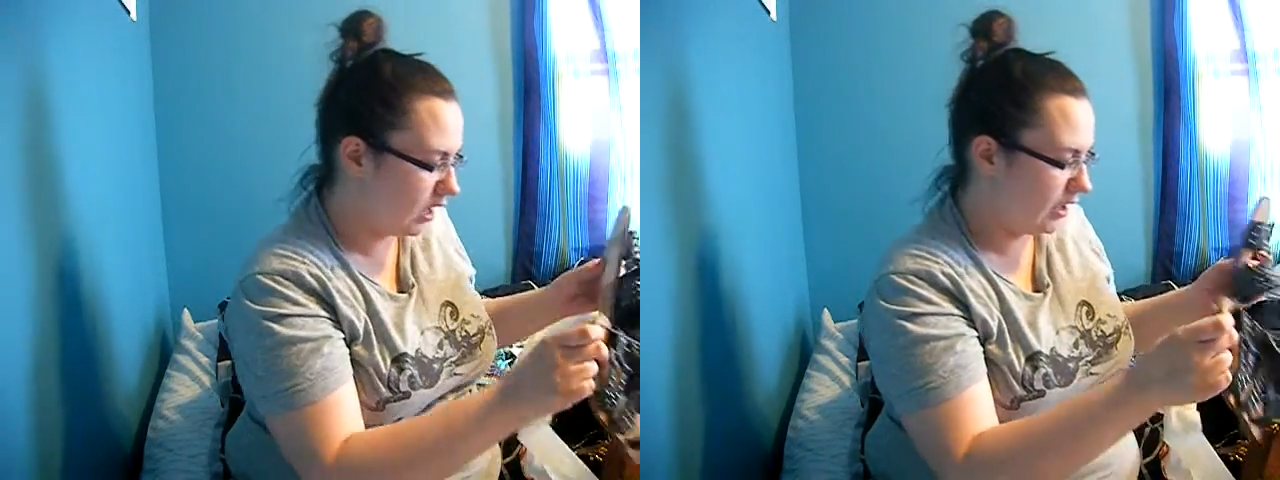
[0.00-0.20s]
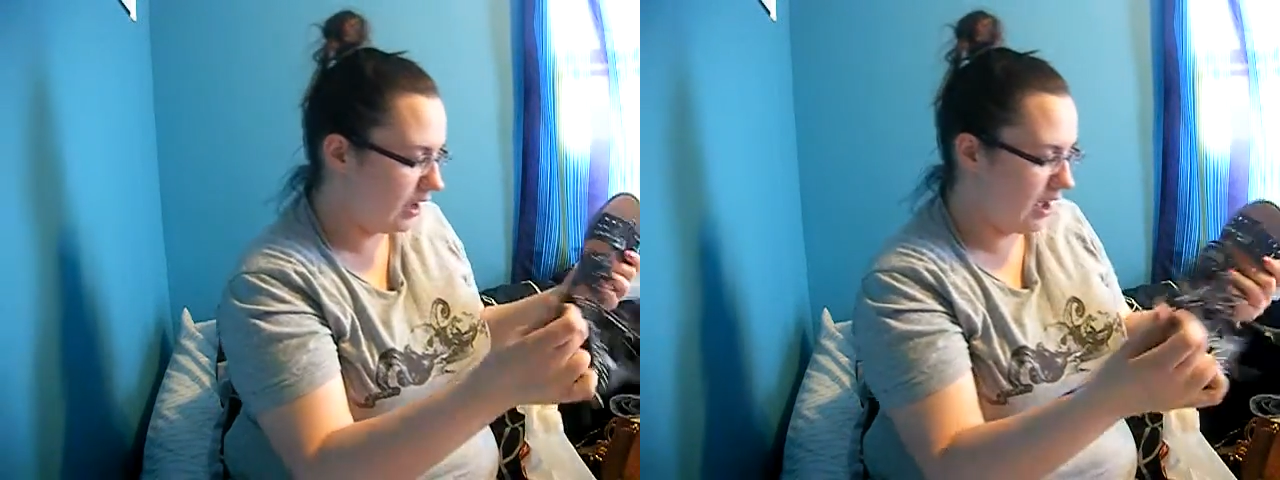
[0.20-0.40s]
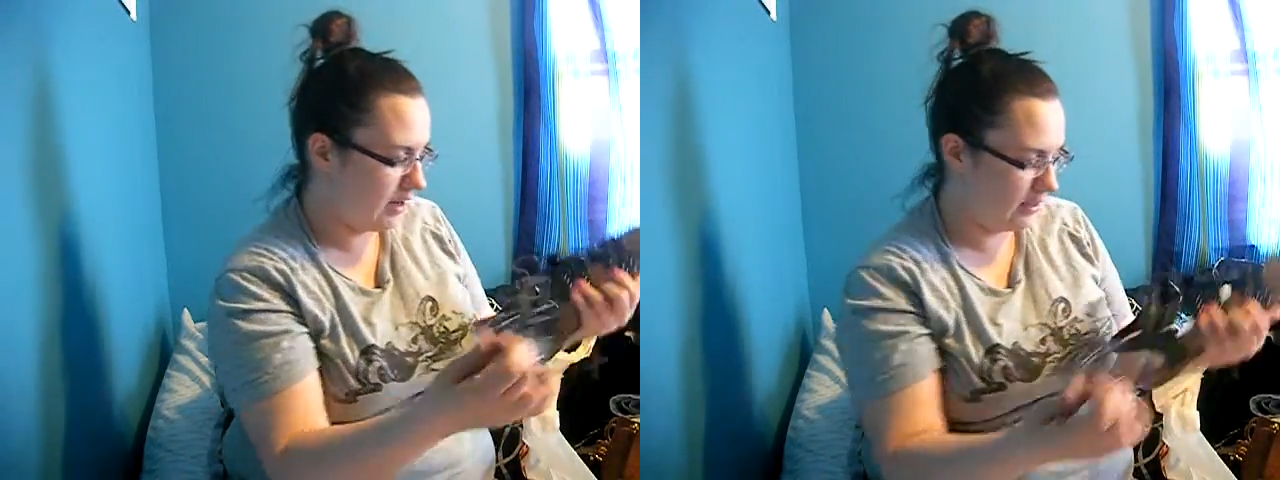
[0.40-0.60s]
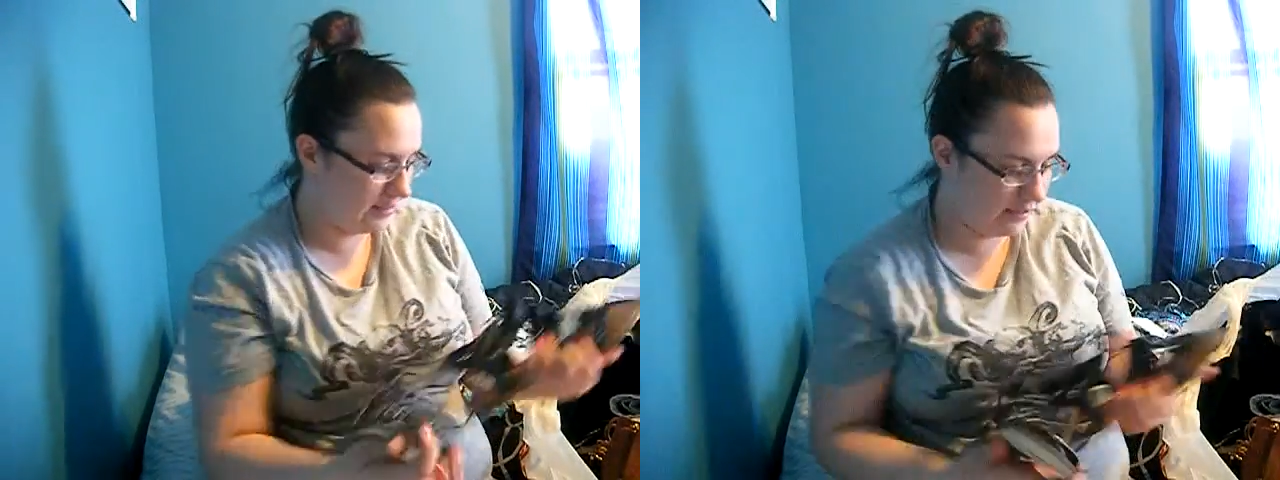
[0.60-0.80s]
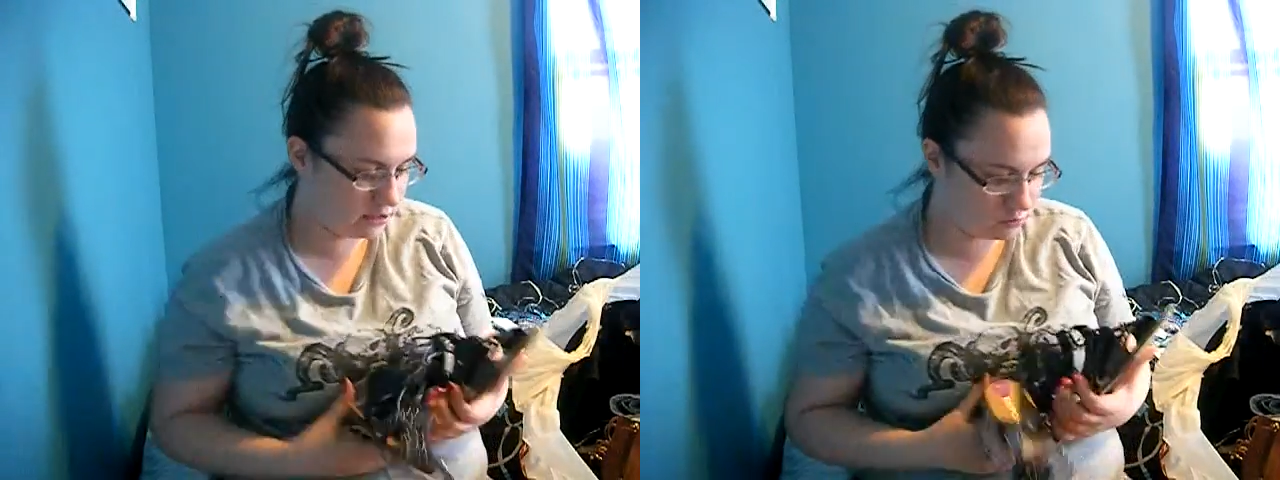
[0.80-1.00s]
I got
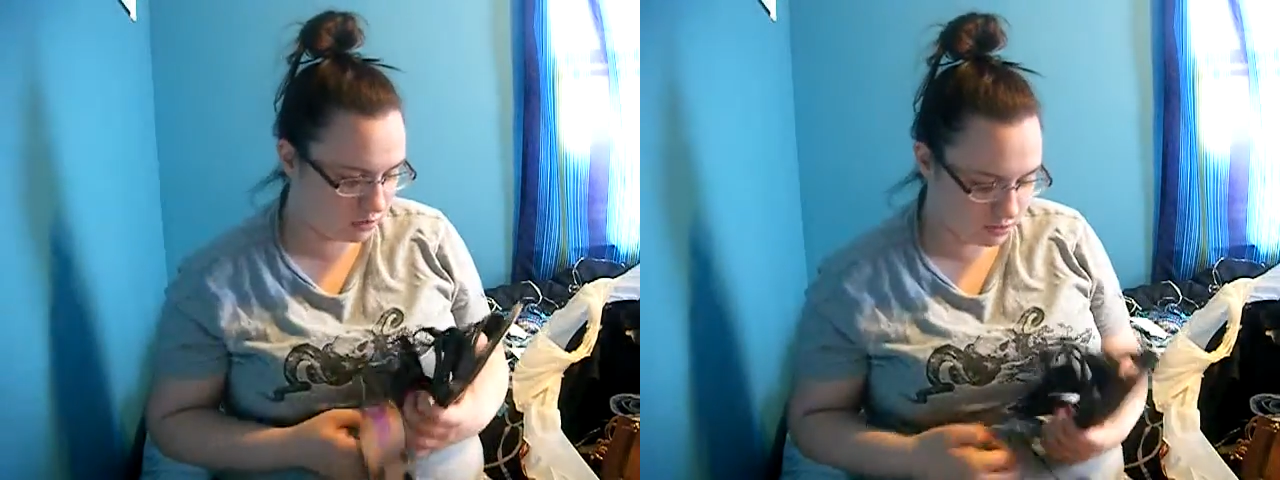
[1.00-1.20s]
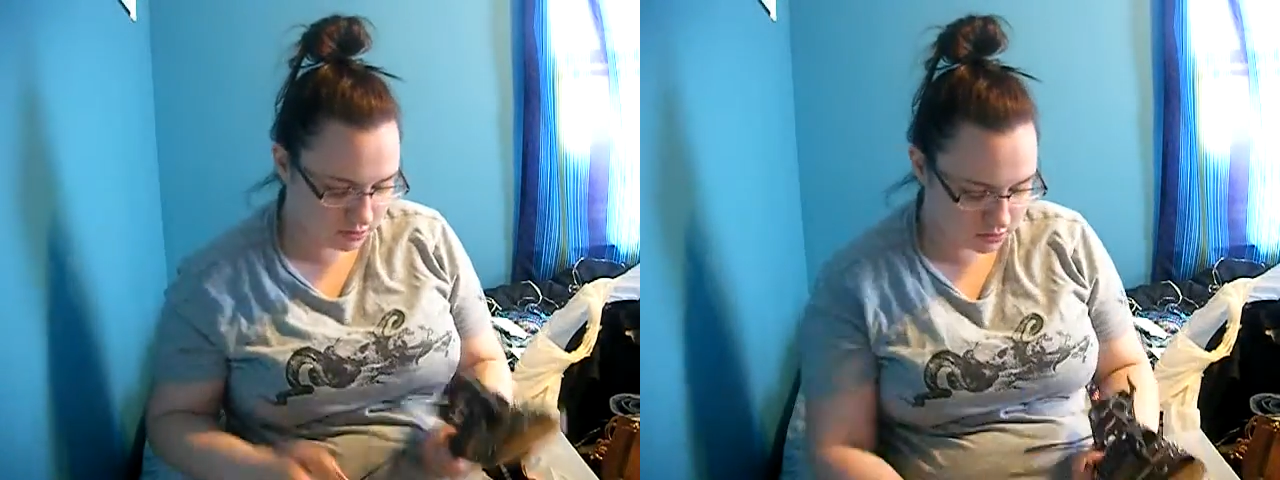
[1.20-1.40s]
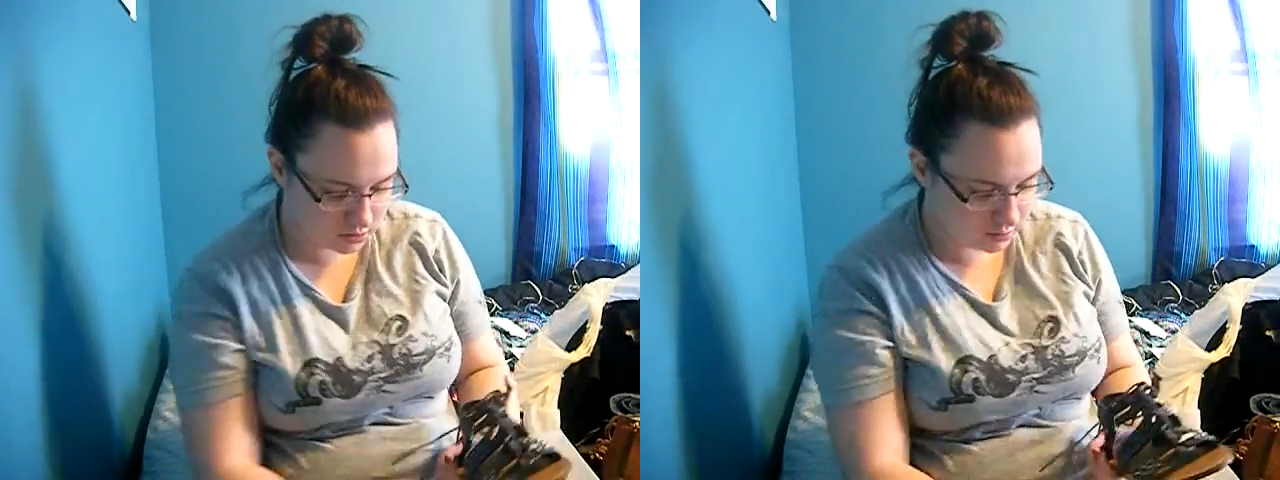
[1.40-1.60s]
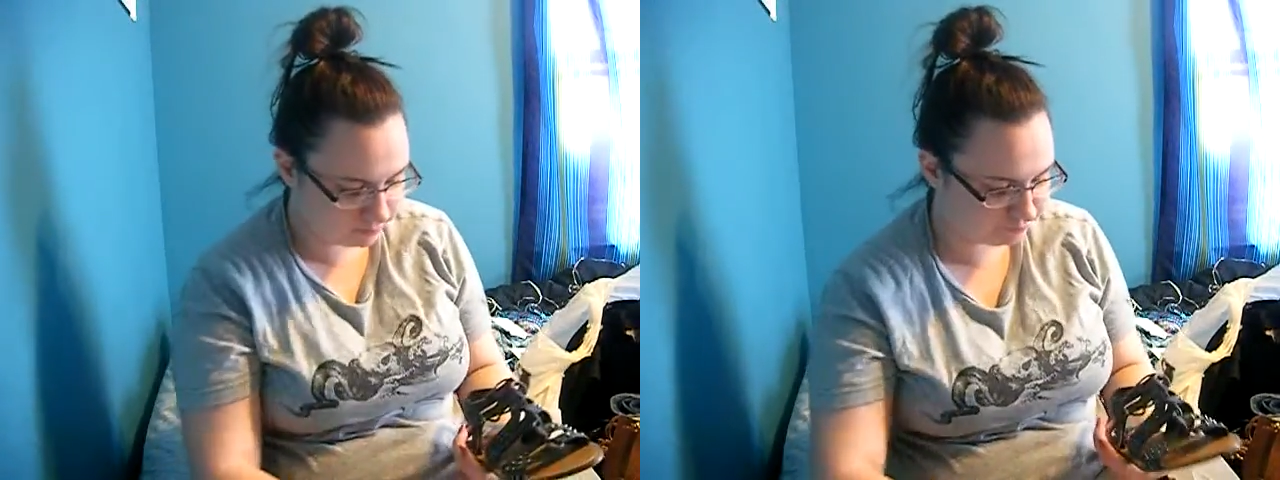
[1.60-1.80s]
these ones,